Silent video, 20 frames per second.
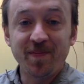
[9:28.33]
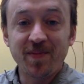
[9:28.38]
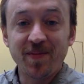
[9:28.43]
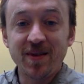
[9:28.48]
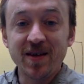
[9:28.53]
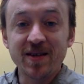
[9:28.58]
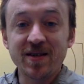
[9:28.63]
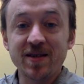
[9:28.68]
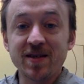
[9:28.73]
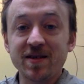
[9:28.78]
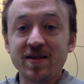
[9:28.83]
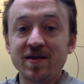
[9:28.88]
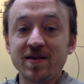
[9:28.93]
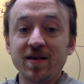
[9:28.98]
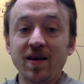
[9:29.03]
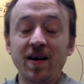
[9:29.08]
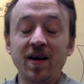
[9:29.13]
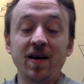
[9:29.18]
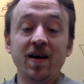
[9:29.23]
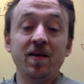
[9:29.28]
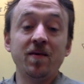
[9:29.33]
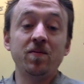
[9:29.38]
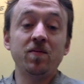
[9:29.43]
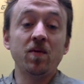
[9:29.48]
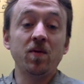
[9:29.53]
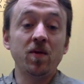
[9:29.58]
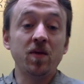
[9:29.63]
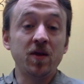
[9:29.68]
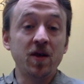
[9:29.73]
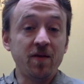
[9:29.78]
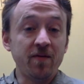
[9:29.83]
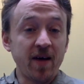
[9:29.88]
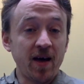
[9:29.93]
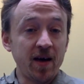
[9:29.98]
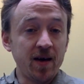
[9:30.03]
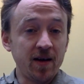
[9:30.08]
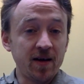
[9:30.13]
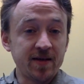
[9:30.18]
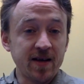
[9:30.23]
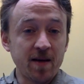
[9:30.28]
This is
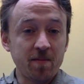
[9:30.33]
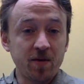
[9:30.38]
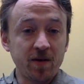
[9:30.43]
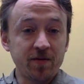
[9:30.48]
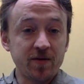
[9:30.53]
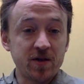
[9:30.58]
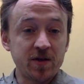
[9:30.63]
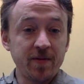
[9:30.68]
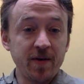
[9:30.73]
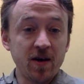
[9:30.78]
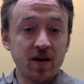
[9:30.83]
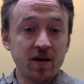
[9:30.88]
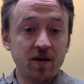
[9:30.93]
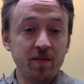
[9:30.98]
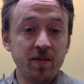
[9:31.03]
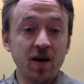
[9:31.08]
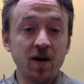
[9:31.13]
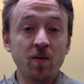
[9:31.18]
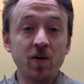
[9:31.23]
an example of a spherical mirror,